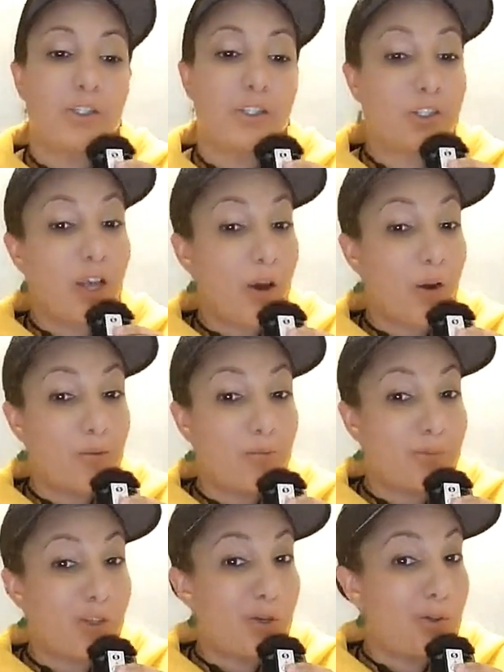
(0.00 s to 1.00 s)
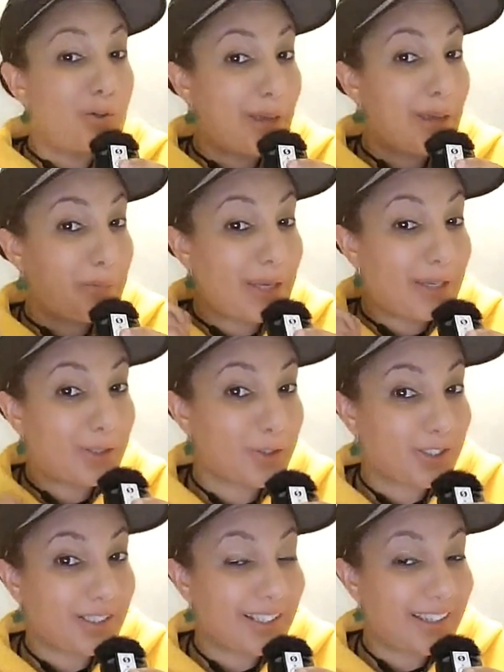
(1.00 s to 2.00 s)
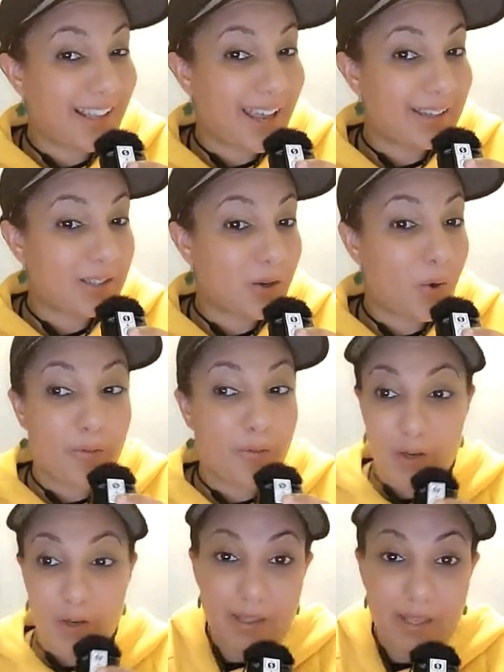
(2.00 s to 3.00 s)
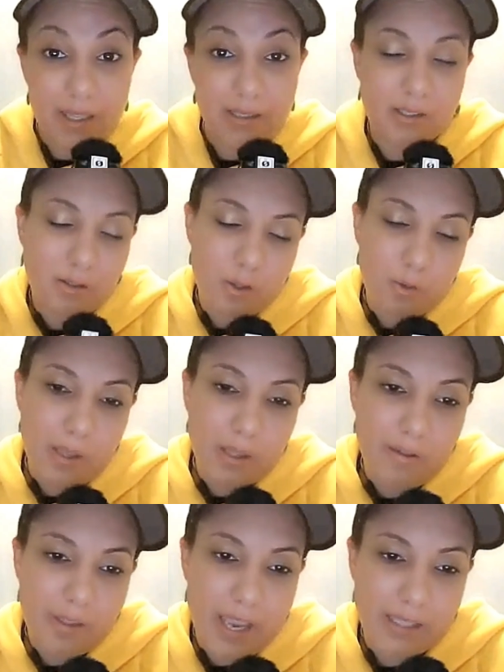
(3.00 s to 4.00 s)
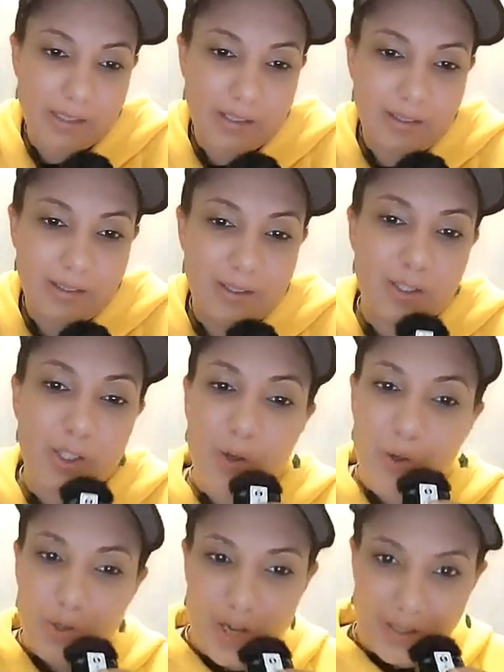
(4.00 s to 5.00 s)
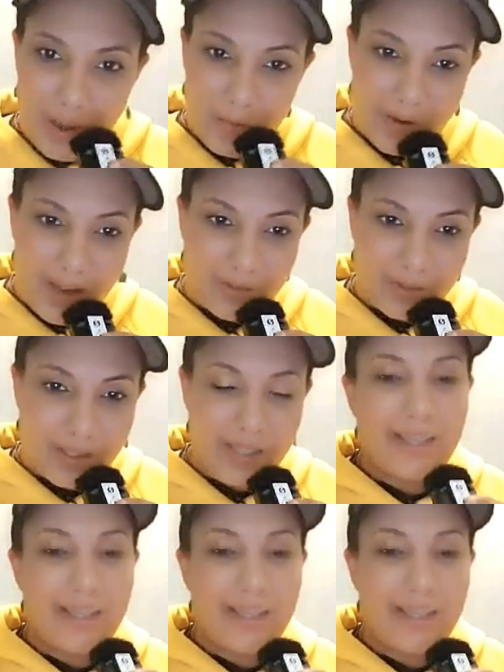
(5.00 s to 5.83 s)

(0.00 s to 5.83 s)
So you may be interested in that over this. You may love that. So go check that one out.